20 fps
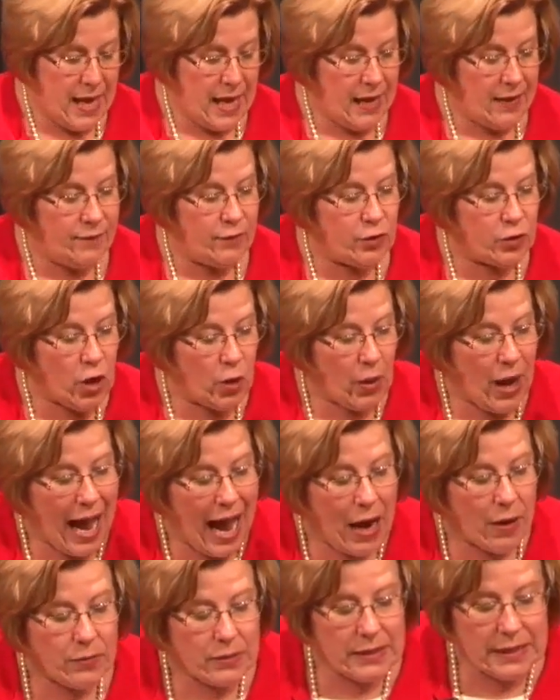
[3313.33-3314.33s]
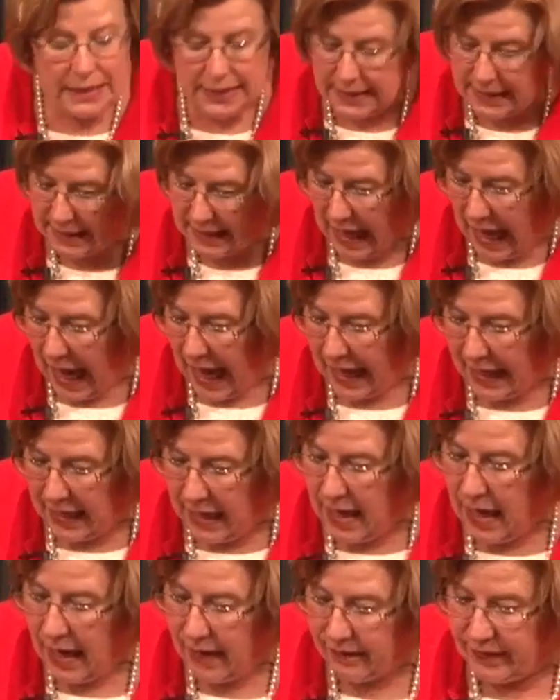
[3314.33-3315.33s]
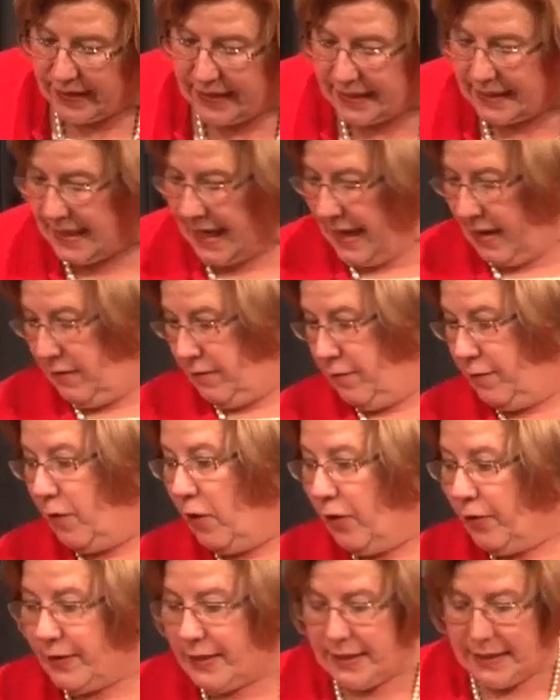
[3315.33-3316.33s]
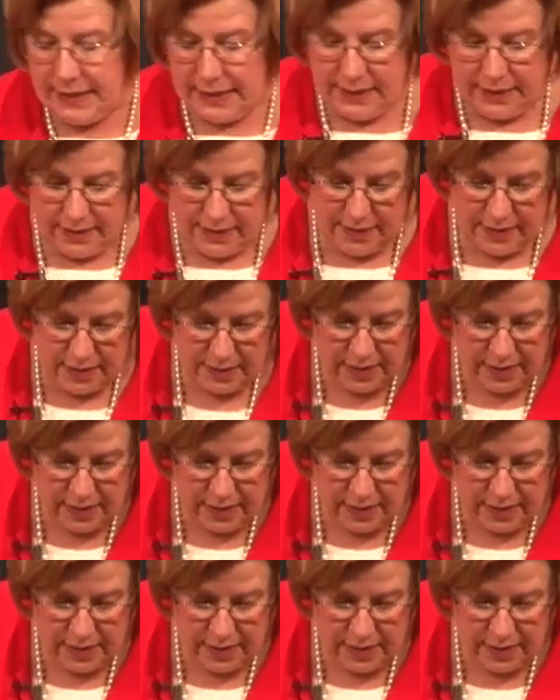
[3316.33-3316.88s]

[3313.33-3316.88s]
If you go outside of the state forest,